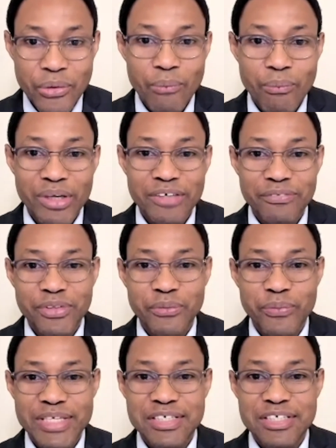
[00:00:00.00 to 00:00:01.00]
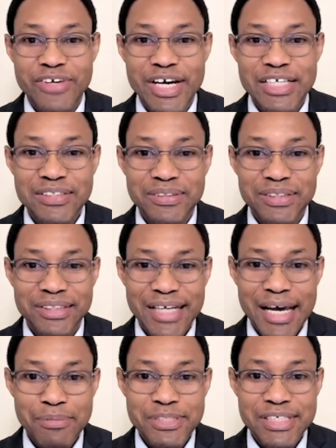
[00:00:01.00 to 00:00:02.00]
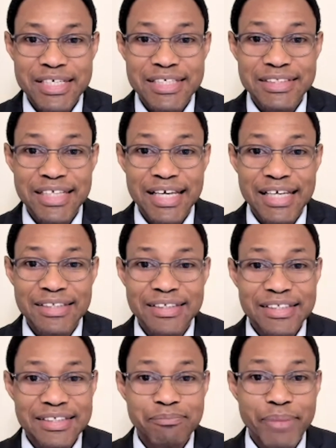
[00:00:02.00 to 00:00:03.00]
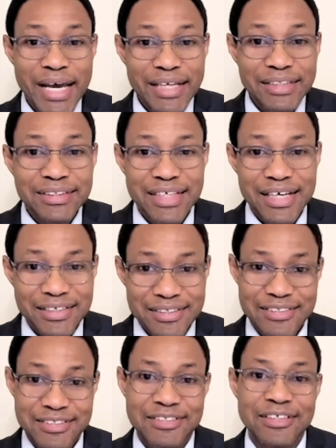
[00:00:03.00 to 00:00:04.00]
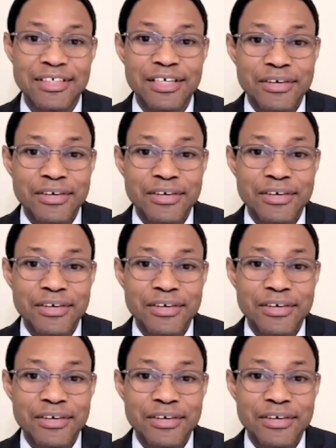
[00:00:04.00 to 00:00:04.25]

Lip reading: One of the ways it tries to adapt is that the bile ducts